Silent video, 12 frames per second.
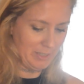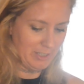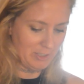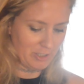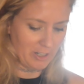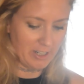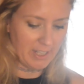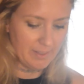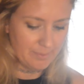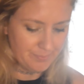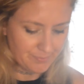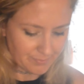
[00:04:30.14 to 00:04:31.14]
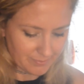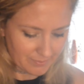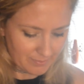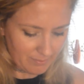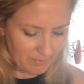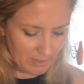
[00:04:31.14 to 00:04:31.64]
you start it.
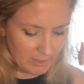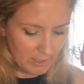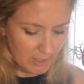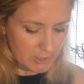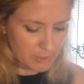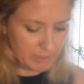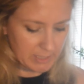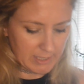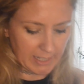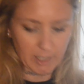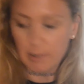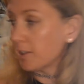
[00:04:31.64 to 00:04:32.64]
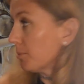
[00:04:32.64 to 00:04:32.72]
So we're going to take our little